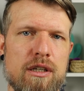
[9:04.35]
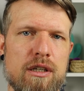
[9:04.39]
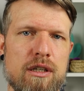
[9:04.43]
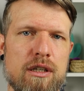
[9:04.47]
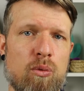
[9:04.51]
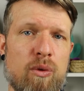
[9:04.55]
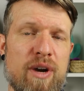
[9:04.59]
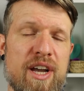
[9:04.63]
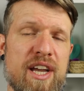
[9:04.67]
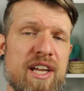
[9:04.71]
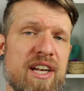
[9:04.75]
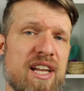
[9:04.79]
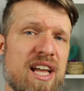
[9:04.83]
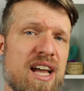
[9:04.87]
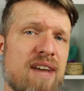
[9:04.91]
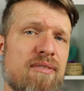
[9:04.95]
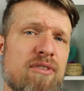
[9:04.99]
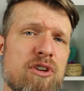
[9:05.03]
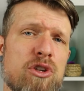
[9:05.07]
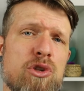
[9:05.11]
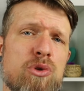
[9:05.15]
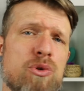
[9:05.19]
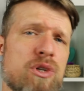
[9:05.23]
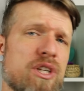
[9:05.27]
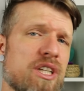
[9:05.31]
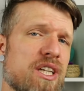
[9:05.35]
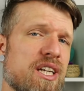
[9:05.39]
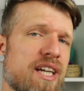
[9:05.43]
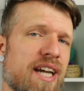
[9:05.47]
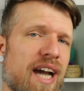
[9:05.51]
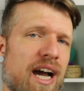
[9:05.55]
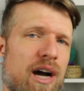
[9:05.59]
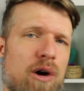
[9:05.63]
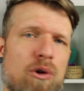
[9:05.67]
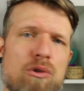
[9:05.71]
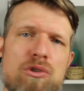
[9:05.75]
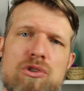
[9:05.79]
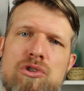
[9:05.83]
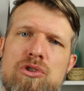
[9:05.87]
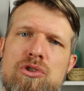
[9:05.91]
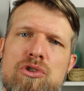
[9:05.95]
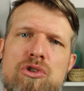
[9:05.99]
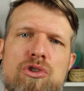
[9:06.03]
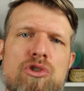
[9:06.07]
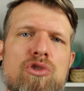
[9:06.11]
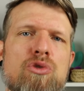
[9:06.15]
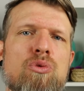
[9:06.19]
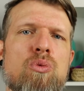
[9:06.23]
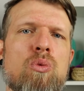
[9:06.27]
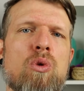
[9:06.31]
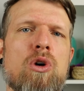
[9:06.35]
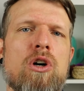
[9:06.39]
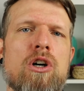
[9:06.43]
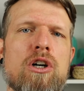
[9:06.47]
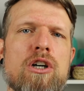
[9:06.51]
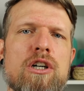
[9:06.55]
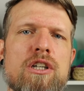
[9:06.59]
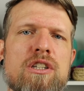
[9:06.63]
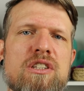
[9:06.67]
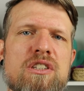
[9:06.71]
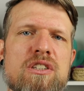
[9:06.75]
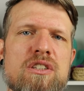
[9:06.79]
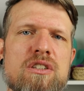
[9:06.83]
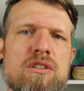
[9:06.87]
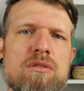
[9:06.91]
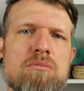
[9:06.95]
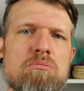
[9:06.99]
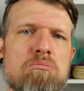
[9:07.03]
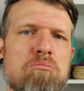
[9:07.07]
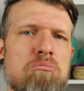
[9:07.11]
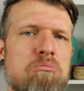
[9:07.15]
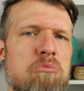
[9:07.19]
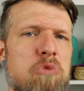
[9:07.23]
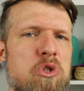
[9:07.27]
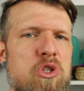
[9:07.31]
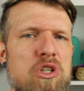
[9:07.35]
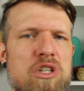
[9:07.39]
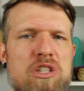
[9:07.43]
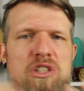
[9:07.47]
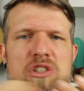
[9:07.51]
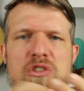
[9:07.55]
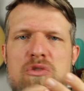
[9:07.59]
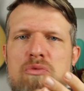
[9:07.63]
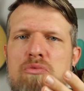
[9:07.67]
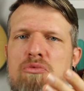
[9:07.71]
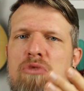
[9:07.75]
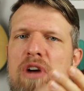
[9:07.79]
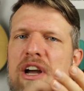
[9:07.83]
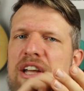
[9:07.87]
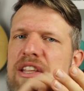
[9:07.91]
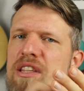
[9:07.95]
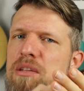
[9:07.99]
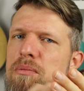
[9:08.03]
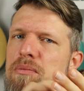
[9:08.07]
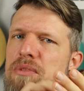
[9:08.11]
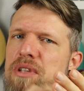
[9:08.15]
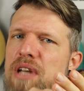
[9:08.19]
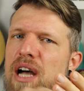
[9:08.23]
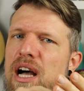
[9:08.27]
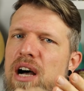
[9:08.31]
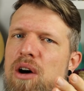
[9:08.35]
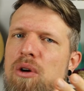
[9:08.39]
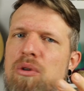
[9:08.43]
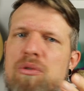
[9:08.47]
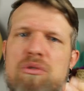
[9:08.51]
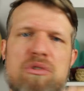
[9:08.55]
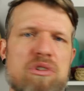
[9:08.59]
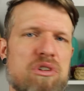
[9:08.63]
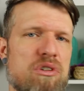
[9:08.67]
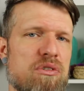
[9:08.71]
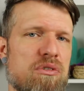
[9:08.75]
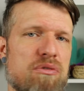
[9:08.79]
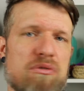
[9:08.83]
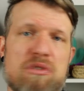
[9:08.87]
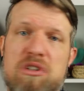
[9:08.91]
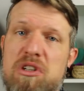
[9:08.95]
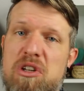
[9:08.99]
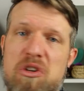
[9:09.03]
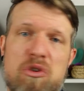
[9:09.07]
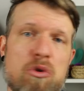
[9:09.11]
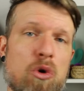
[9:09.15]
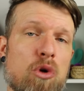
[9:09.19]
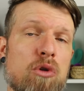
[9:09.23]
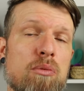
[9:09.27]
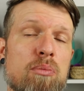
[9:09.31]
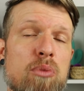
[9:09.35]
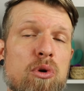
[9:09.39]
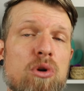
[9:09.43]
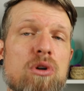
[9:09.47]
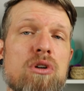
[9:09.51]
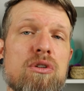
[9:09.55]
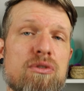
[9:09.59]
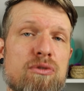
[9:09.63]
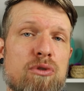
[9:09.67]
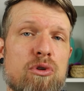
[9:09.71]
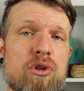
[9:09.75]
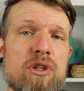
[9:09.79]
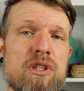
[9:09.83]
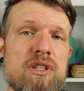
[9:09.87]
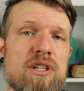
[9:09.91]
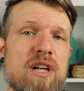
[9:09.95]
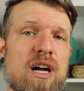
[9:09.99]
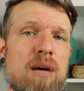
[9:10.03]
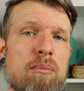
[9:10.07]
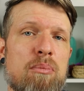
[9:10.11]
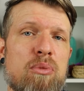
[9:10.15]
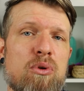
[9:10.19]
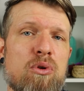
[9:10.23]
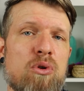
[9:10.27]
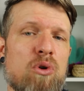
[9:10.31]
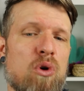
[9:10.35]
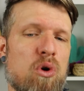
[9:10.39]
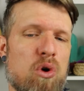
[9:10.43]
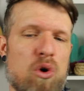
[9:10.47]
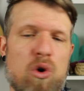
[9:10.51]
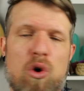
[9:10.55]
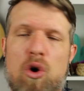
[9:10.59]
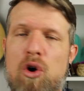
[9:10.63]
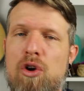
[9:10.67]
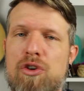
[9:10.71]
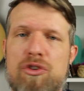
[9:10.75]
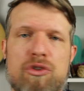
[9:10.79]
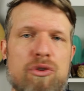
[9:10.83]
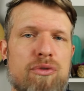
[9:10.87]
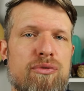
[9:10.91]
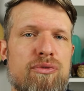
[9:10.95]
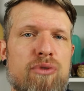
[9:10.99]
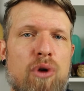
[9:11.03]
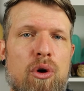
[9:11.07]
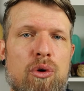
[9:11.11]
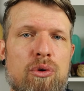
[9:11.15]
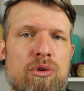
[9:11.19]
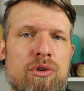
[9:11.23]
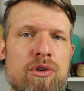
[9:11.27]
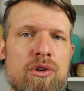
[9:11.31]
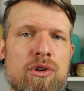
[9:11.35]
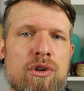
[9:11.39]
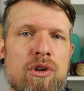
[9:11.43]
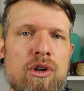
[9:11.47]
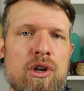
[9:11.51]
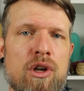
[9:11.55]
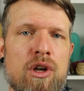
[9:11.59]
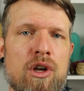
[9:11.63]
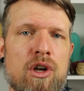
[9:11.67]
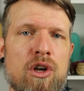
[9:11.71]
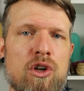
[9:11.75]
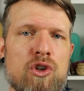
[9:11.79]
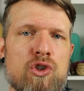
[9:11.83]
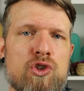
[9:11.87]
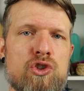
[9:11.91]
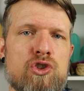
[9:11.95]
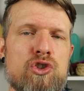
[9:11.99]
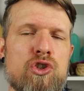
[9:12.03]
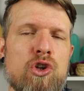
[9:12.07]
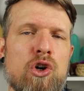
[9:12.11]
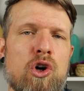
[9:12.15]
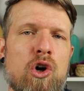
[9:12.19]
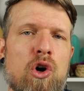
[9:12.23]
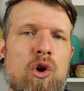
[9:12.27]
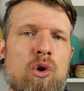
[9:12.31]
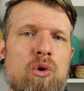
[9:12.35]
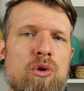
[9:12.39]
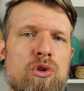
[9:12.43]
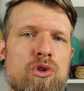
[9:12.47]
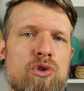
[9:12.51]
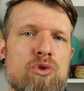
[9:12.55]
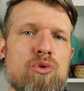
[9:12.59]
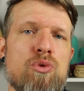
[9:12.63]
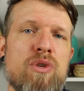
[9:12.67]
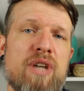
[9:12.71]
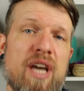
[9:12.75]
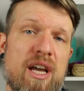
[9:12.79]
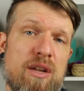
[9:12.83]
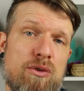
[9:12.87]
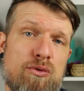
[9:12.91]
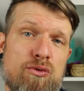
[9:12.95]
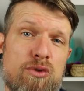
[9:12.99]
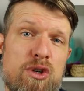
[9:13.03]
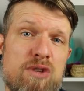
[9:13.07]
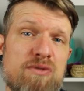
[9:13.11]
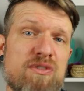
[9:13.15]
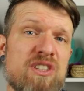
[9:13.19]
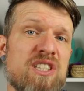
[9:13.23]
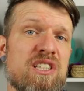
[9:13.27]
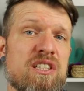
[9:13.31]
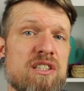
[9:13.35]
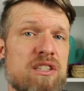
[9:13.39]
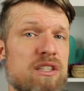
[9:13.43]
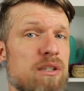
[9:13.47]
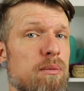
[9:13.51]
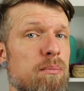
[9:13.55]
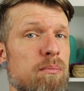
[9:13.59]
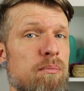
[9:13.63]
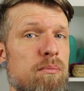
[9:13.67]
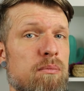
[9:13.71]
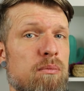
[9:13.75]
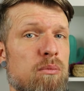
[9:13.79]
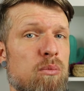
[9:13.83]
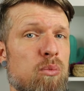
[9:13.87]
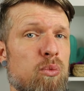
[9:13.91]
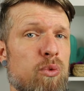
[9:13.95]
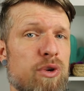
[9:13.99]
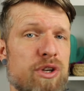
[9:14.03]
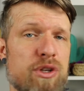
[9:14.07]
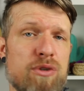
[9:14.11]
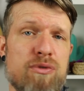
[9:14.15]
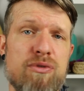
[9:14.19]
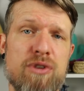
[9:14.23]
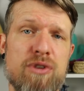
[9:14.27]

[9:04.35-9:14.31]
Whenever you encounter new words, just write them down in a notebook, for example, or on your phone, so you can revisit them when you